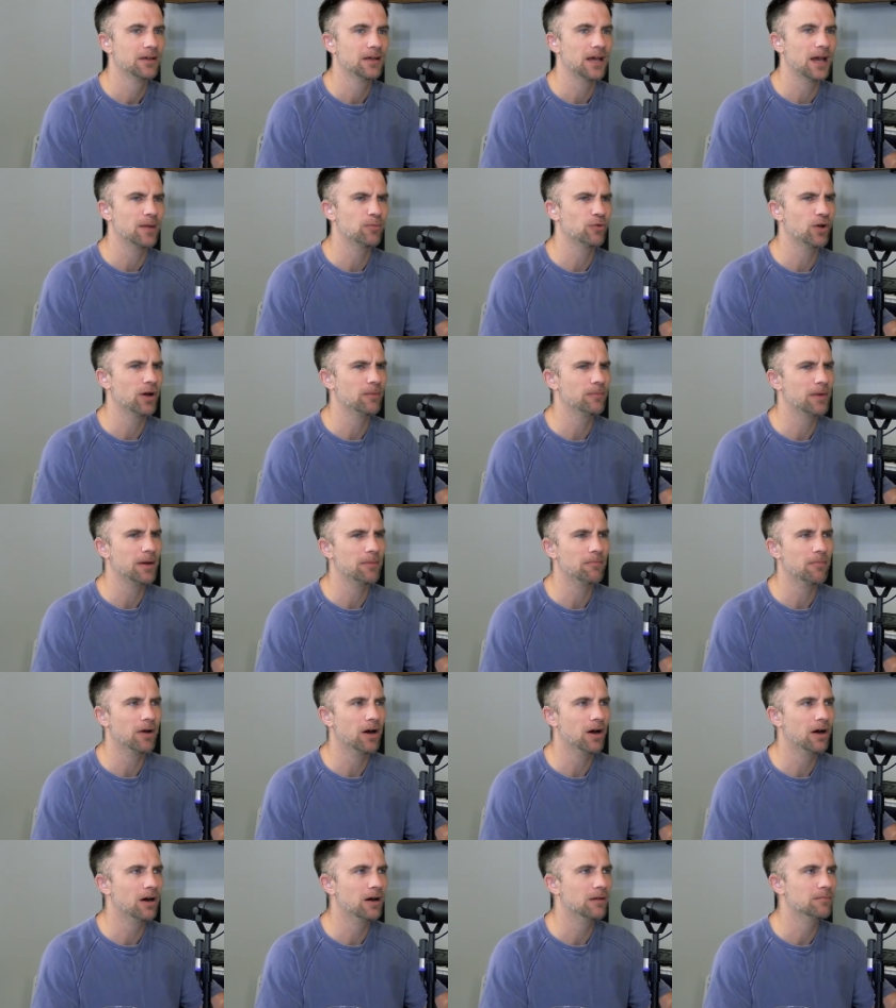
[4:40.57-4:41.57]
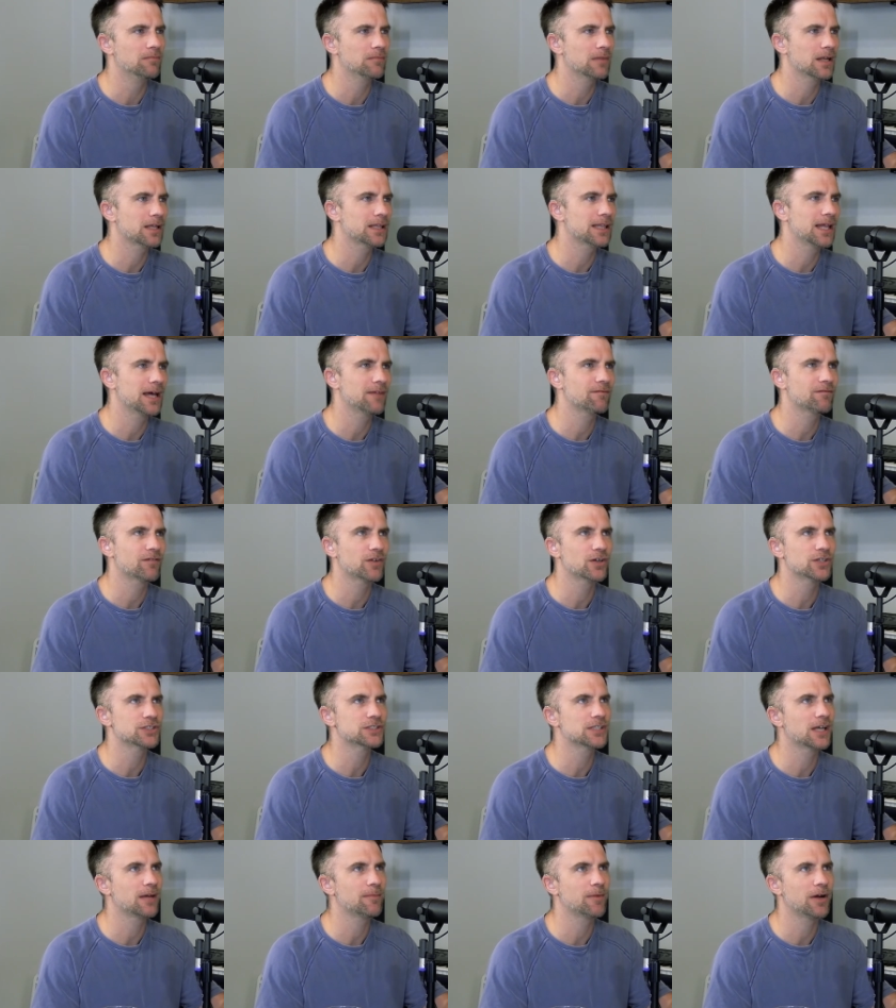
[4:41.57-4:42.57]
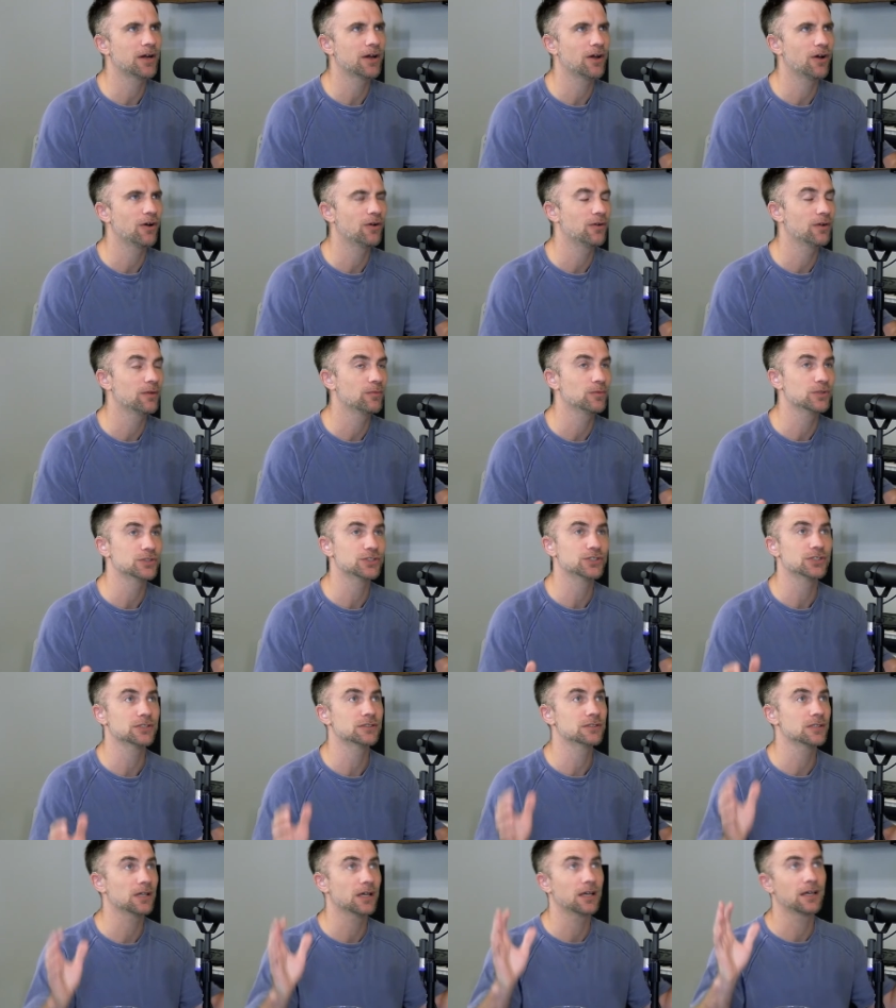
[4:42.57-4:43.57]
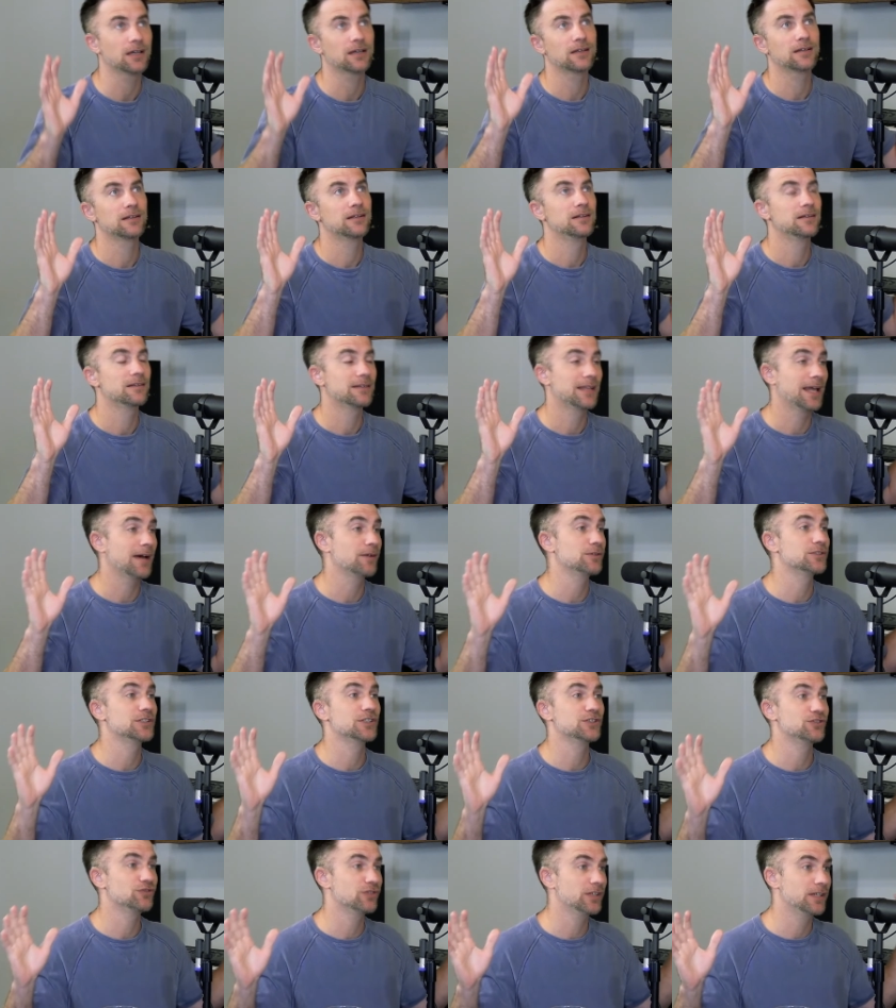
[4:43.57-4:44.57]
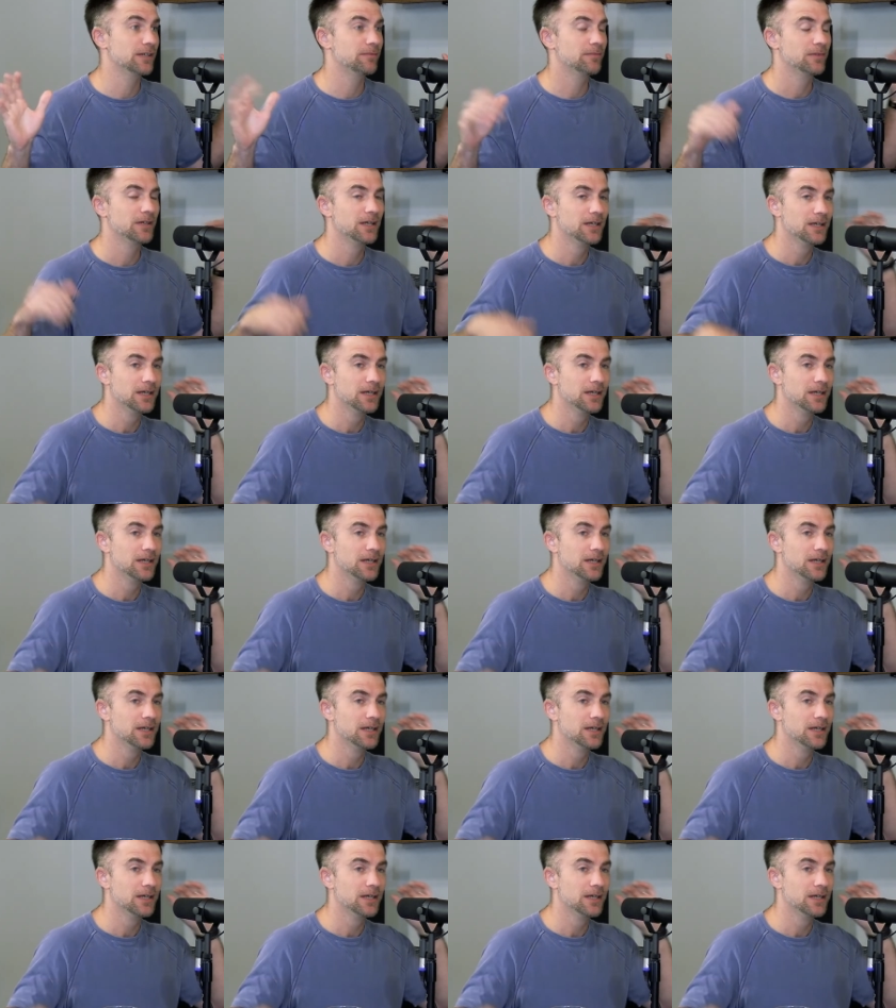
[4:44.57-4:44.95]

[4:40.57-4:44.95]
I brought my mom. Like, that first time on Conan was just like, that was a dream.